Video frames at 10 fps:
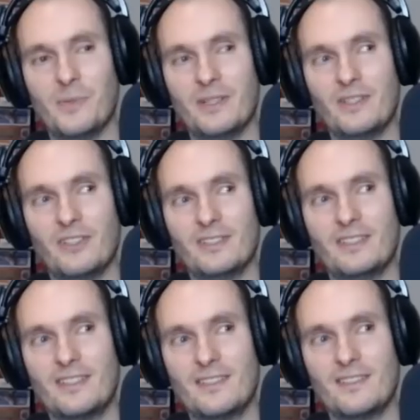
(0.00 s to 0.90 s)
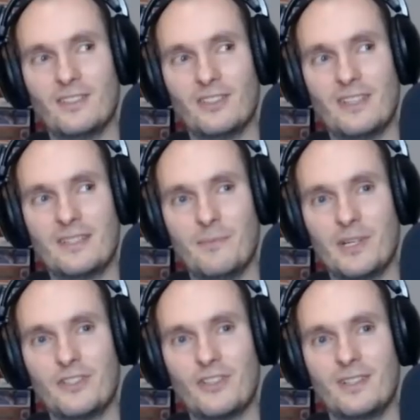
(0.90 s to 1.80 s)
for me. Not it's not as
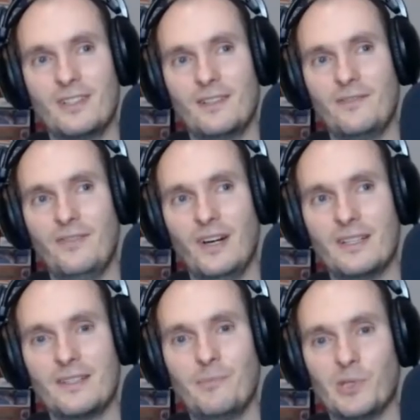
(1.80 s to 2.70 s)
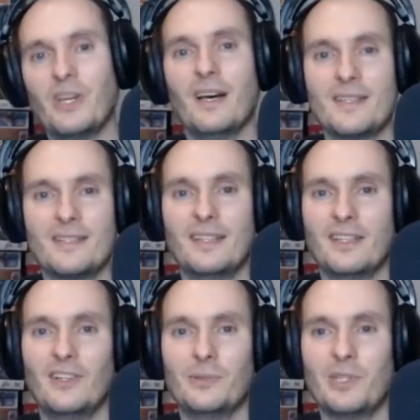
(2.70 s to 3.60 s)
much fun as podcasting,
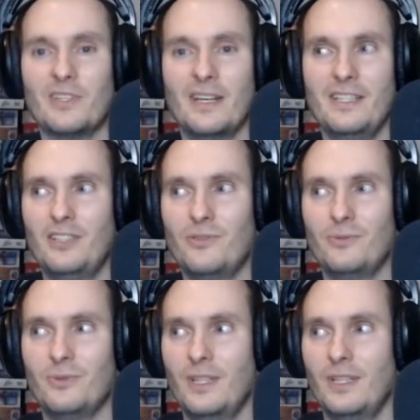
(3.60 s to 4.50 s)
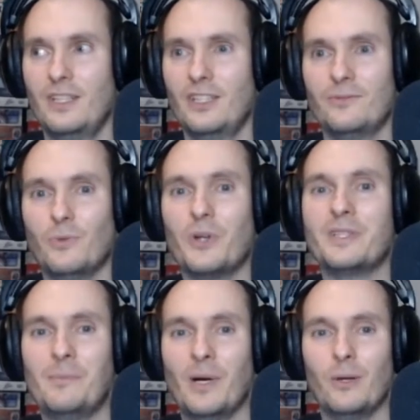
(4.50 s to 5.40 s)
you know, because I need to
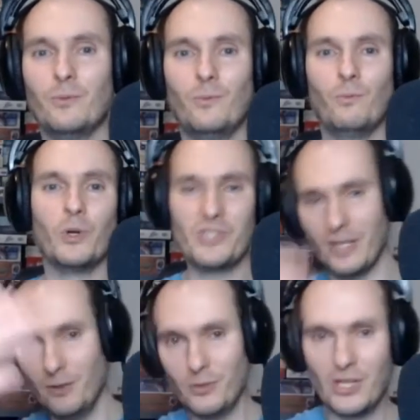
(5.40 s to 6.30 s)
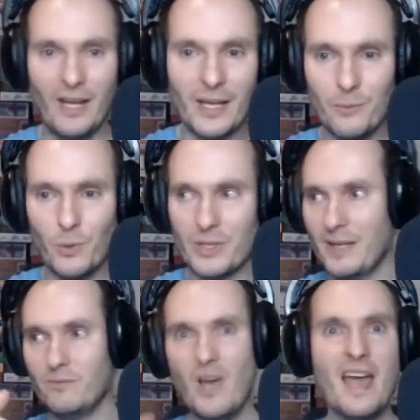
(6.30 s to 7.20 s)
worry about what I look like, what
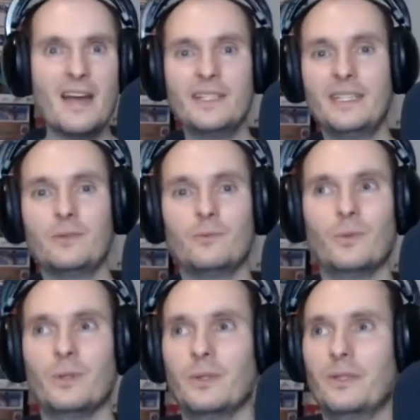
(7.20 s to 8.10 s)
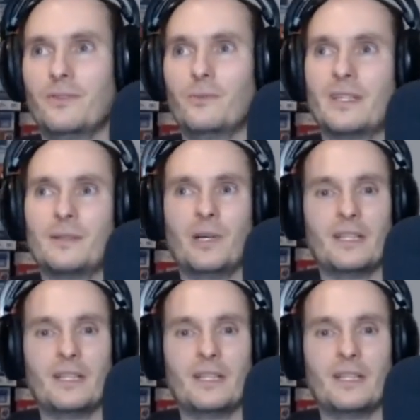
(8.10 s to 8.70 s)
I'm wearing, whether